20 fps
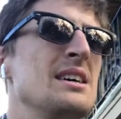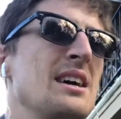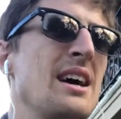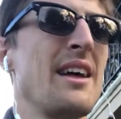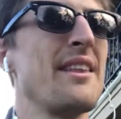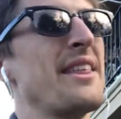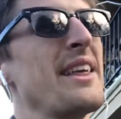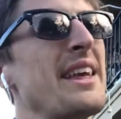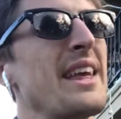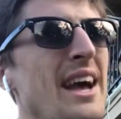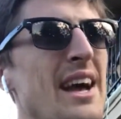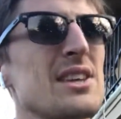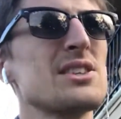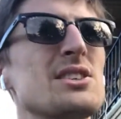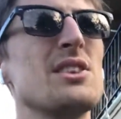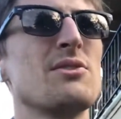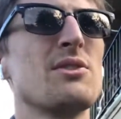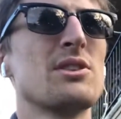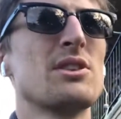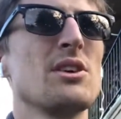think
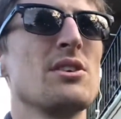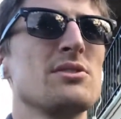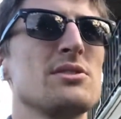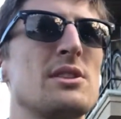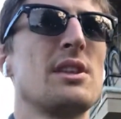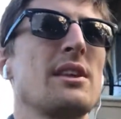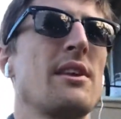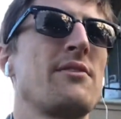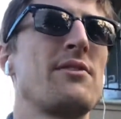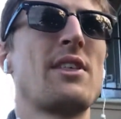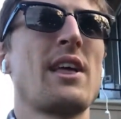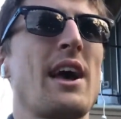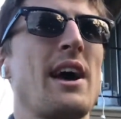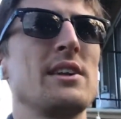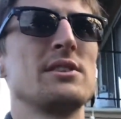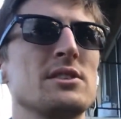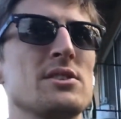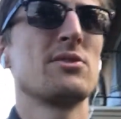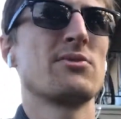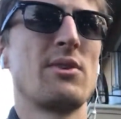actually with those, if the ad
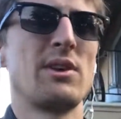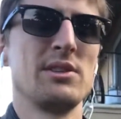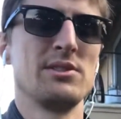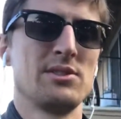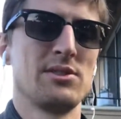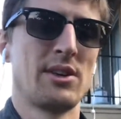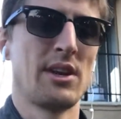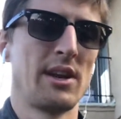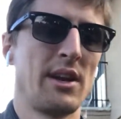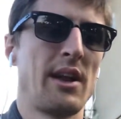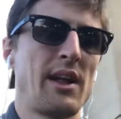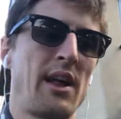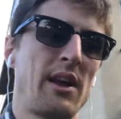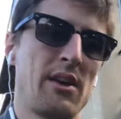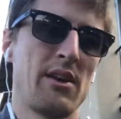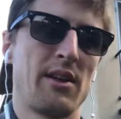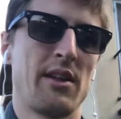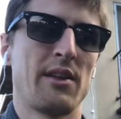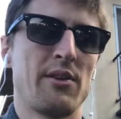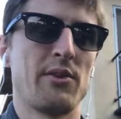just runs, you get it. I don't
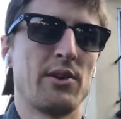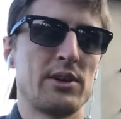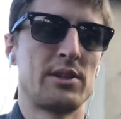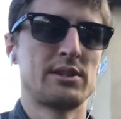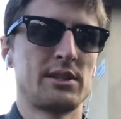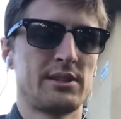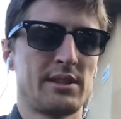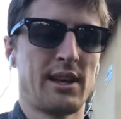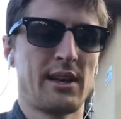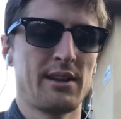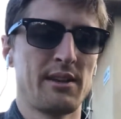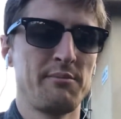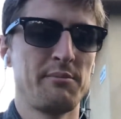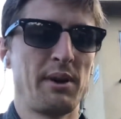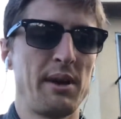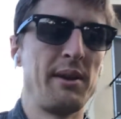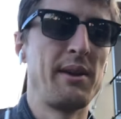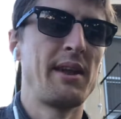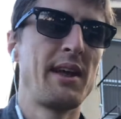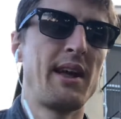know how that works exactly,
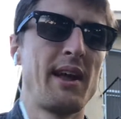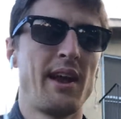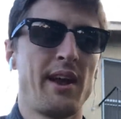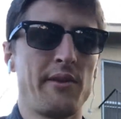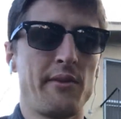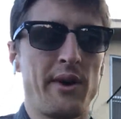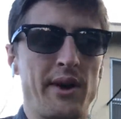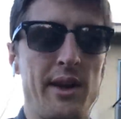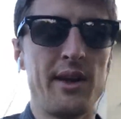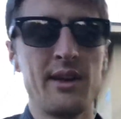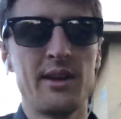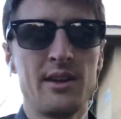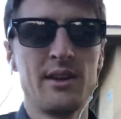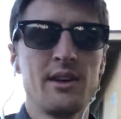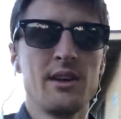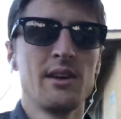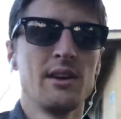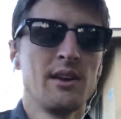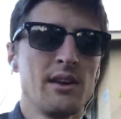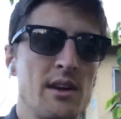but anyway.
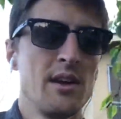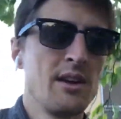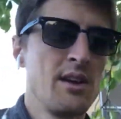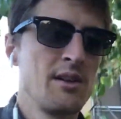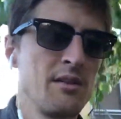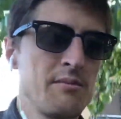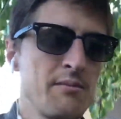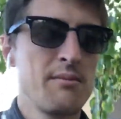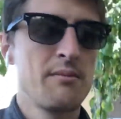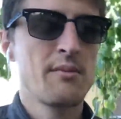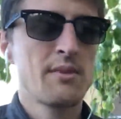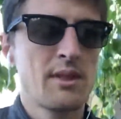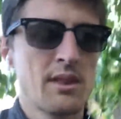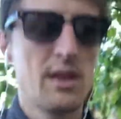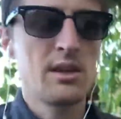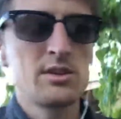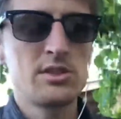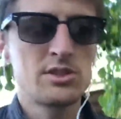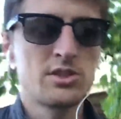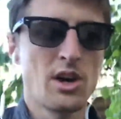
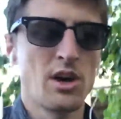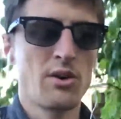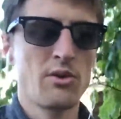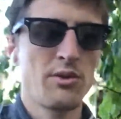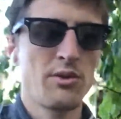So